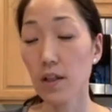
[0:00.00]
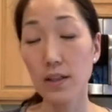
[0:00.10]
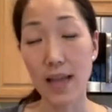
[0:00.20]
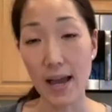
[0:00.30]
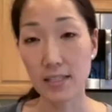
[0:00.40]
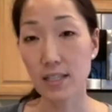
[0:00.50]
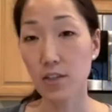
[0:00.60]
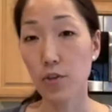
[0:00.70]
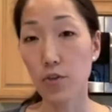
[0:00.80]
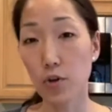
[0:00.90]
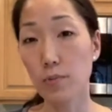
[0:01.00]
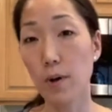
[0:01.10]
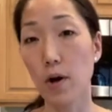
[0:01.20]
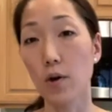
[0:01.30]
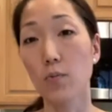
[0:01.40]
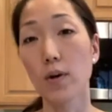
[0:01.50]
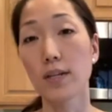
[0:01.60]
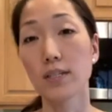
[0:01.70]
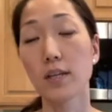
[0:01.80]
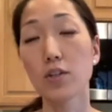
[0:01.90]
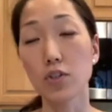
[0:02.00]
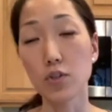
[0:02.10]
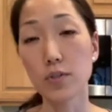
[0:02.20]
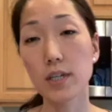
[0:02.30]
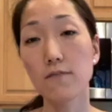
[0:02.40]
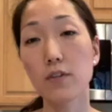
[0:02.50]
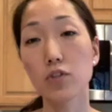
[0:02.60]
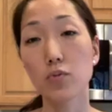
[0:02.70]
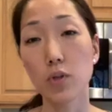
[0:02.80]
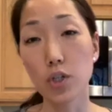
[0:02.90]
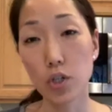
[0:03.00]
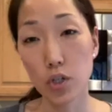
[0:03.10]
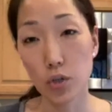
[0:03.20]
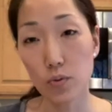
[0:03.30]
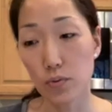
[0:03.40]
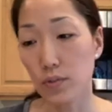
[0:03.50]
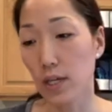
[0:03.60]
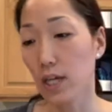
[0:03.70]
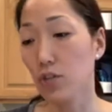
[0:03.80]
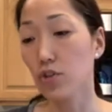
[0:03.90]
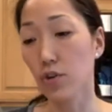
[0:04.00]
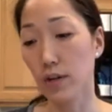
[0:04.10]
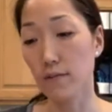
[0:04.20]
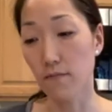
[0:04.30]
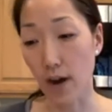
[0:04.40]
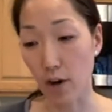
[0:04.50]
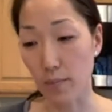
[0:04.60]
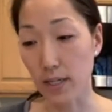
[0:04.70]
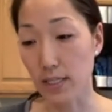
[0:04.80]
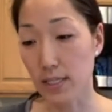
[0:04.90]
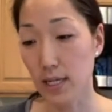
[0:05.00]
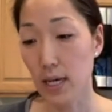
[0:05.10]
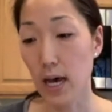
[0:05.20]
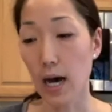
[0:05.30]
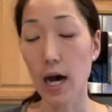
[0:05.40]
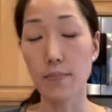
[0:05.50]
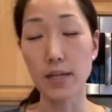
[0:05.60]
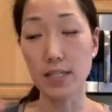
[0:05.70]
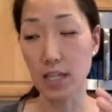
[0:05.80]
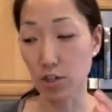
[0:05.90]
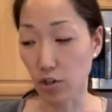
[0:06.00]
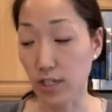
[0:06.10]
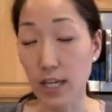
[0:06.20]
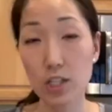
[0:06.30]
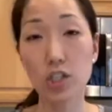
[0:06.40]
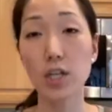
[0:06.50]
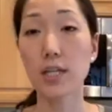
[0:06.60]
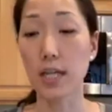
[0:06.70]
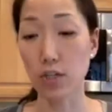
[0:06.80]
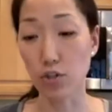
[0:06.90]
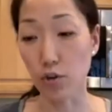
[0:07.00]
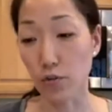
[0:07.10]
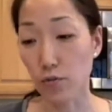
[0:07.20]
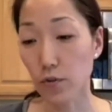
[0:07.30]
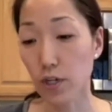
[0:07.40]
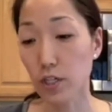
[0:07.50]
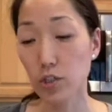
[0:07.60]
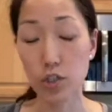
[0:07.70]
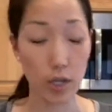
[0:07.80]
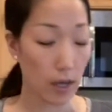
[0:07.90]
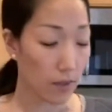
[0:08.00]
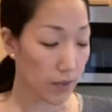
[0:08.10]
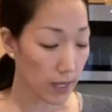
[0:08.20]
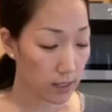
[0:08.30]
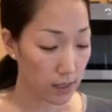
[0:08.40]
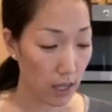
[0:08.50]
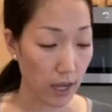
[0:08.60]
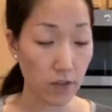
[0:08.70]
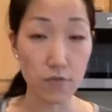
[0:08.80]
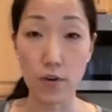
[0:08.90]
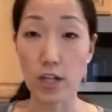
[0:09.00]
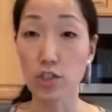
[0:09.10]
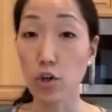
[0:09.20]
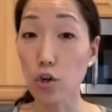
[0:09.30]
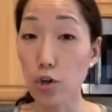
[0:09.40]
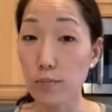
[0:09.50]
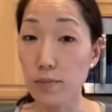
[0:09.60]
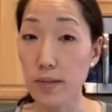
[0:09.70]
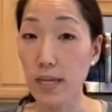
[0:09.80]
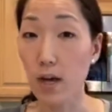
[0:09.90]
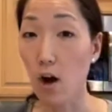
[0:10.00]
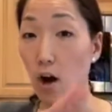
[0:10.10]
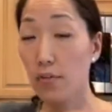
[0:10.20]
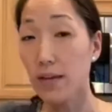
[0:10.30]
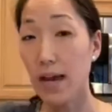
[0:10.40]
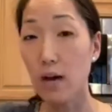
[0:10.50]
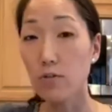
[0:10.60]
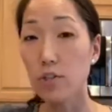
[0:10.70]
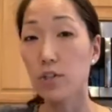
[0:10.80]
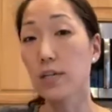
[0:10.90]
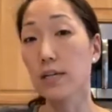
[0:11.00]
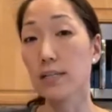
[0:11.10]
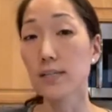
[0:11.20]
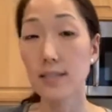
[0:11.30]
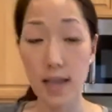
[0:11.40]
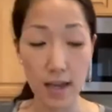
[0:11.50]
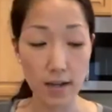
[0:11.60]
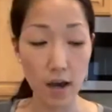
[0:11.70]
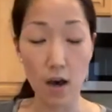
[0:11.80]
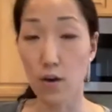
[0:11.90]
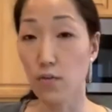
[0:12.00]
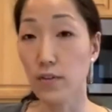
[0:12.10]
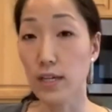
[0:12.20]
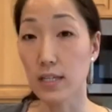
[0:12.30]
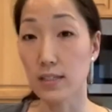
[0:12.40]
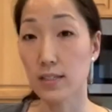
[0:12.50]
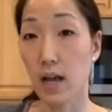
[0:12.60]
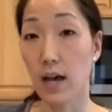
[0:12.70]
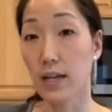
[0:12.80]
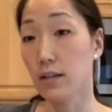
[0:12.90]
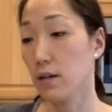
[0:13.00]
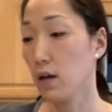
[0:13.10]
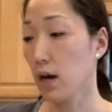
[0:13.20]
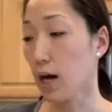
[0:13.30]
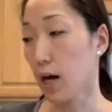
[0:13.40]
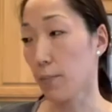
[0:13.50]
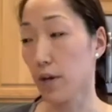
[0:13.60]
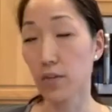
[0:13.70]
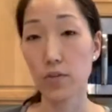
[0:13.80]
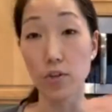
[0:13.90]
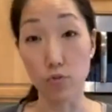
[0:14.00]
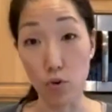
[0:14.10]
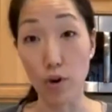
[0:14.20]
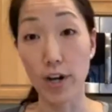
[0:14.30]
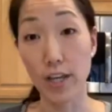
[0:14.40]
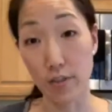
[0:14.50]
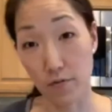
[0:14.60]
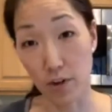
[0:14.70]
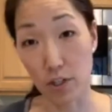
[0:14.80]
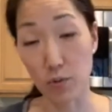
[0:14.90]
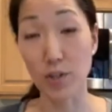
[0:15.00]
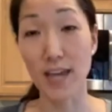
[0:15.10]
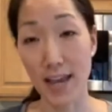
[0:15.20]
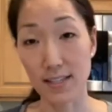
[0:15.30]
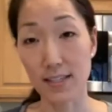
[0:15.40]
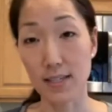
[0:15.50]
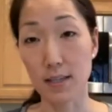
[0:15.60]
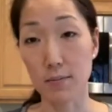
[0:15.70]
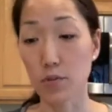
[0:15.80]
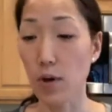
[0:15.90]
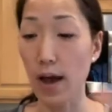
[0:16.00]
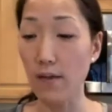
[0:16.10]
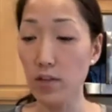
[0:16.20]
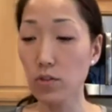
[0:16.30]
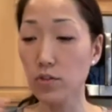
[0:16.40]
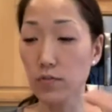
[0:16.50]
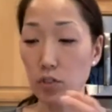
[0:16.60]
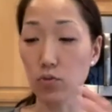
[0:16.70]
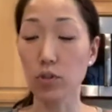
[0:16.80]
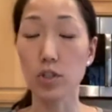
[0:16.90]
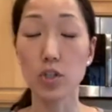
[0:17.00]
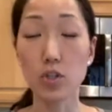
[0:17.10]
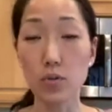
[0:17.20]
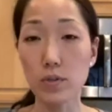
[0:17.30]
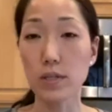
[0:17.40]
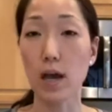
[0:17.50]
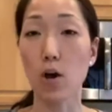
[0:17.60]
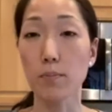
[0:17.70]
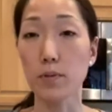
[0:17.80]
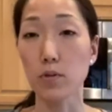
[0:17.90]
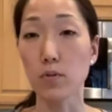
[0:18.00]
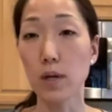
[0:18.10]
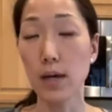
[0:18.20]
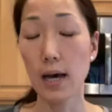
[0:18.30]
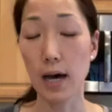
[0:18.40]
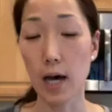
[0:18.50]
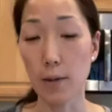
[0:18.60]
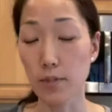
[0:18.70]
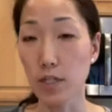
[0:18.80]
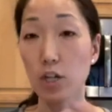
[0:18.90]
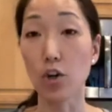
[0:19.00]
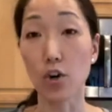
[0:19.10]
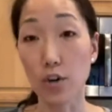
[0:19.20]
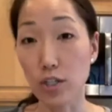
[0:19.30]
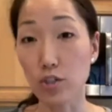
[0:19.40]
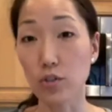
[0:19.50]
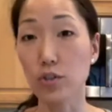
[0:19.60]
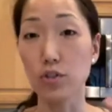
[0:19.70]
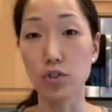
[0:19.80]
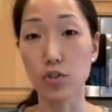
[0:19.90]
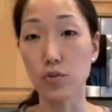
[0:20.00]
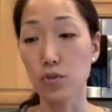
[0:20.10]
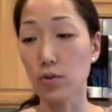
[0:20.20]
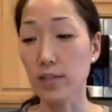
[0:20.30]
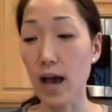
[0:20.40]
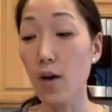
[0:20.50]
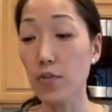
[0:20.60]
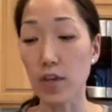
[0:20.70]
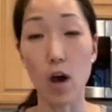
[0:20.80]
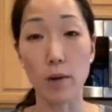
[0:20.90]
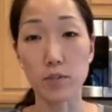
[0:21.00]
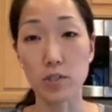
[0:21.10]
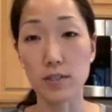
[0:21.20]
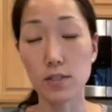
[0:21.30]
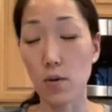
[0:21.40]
Lastly, the third part was using visual cues in your environment. That's in your kitchen, in your fridge, things like fresh herbs being on the counter instead of inside the drawer in the fridge where you can't see them. So having those visual cues to help you, to encourage you to choose those healthy options.